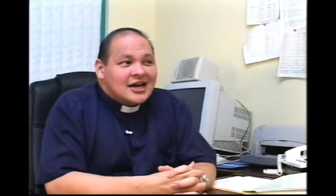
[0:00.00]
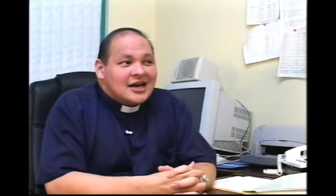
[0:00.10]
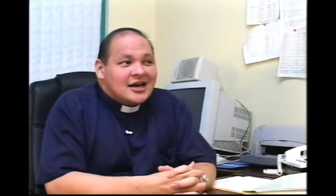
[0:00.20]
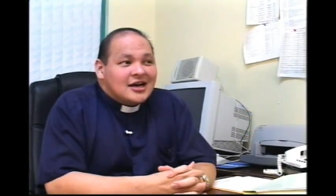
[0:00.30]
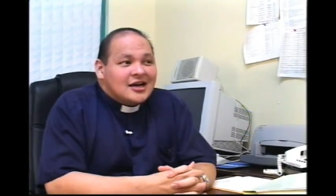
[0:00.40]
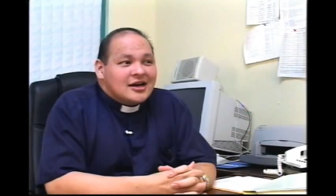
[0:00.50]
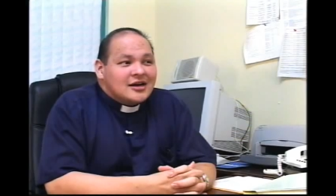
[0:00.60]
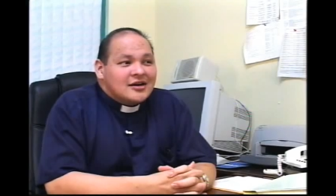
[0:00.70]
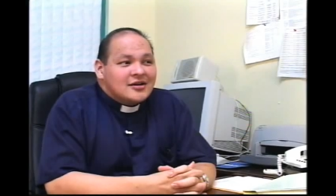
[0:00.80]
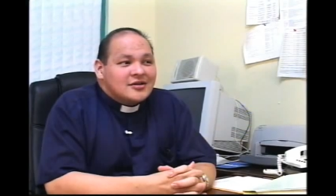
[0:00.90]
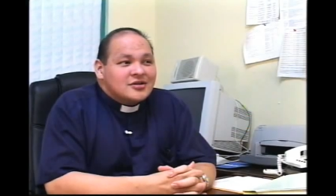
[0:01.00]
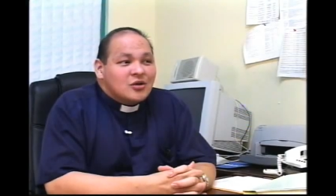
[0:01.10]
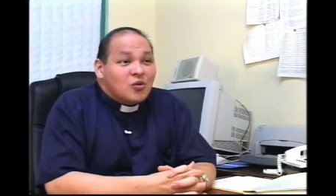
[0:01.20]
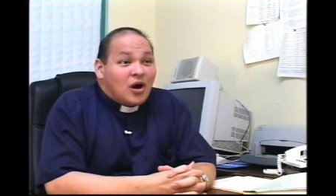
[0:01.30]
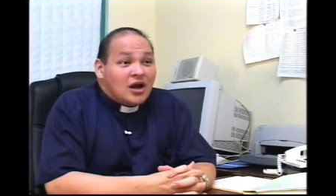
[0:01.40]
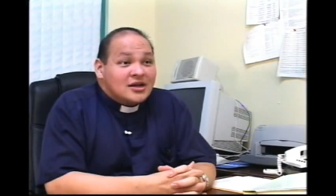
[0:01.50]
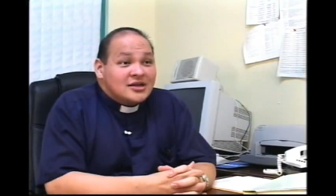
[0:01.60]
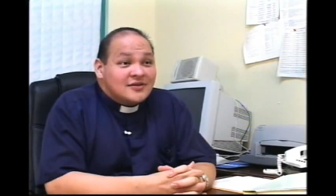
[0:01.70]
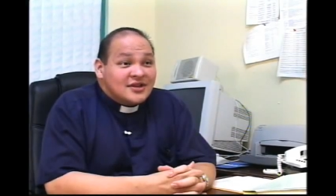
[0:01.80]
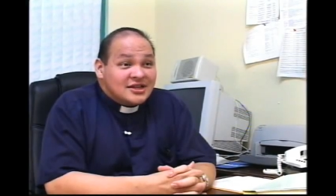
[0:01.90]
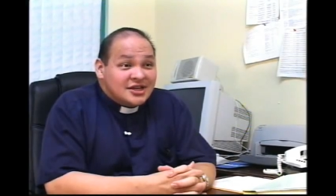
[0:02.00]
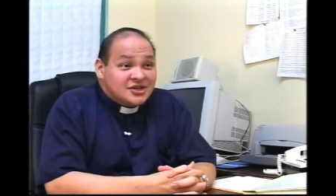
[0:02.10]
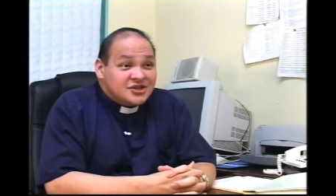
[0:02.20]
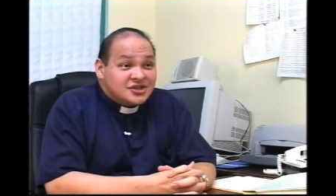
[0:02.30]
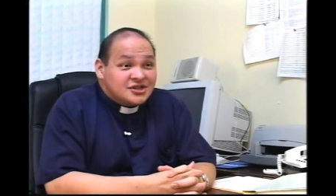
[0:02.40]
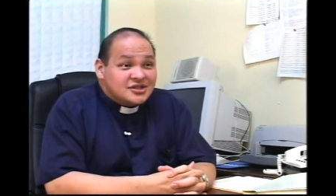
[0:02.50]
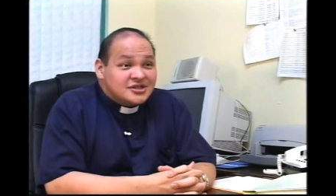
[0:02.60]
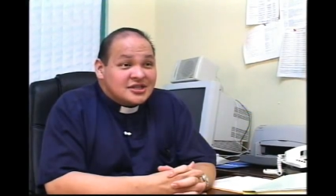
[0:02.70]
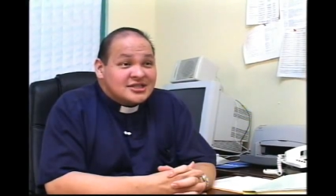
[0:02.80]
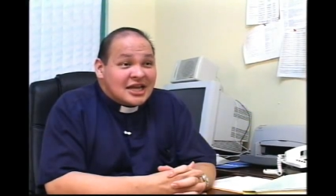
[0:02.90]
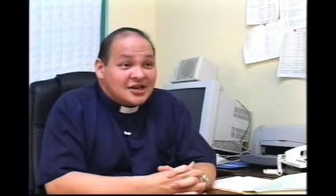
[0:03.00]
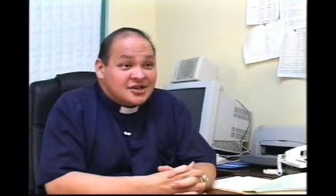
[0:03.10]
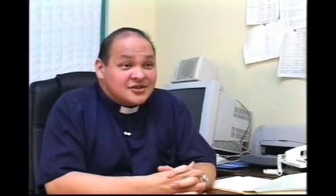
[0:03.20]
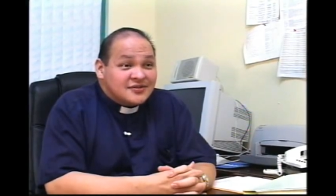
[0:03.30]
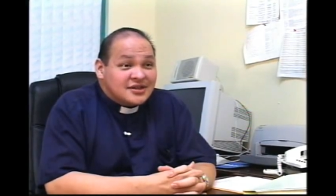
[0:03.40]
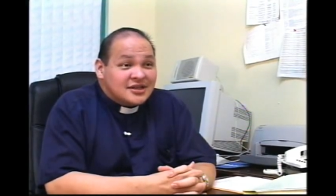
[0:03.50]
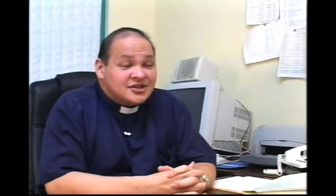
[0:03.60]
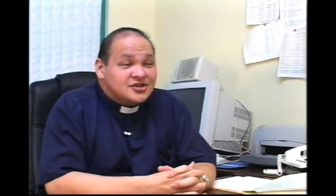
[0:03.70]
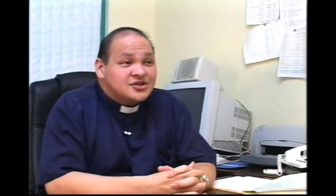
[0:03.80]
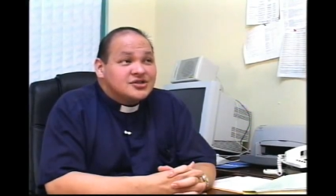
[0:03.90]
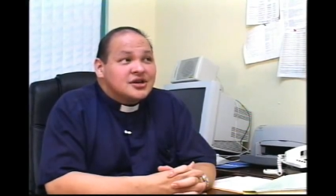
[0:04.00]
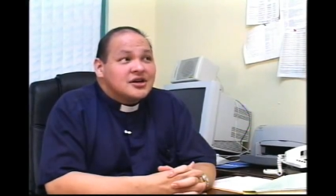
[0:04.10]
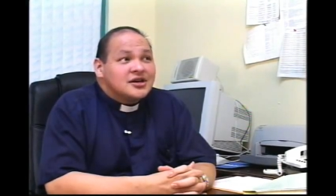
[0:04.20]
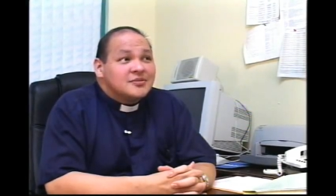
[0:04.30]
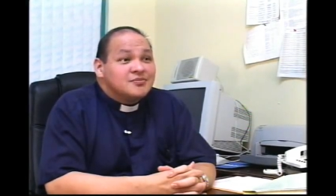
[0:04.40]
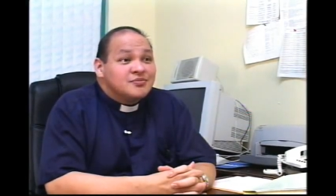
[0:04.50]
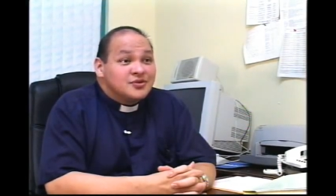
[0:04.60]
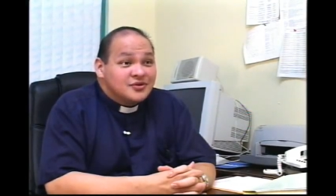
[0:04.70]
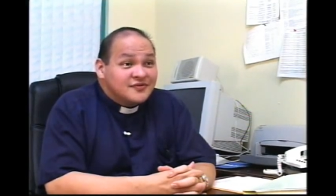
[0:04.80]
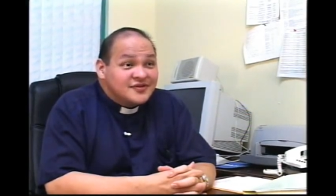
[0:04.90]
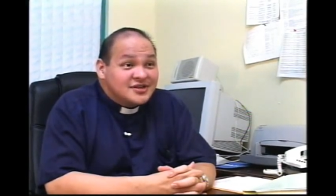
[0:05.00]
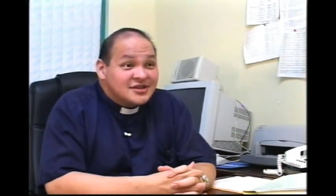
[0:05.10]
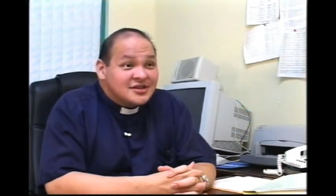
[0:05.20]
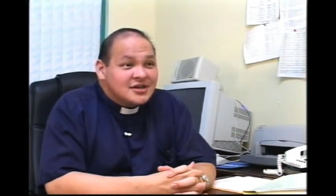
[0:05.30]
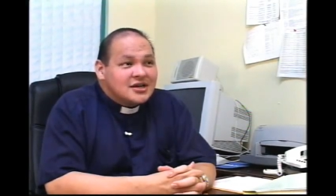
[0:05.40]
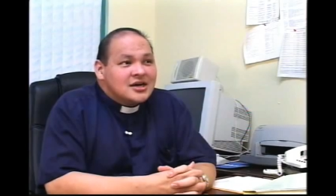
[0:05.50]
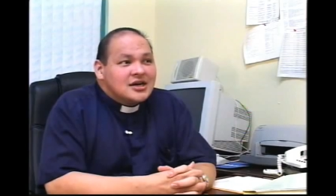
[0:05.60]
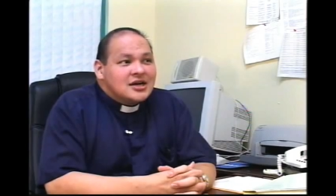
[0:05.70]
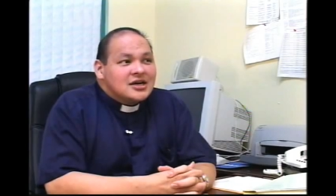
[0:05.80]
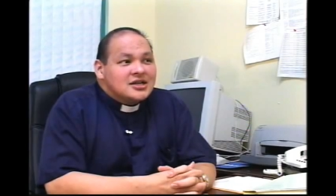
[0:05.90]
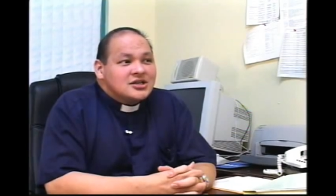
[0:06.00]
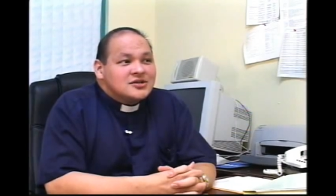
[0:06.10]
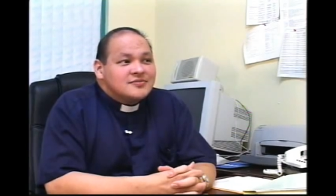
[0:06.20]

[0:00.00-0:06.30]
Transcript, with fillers: Uh, the quality of the teachers, the standards of the teachers uh, improved. The,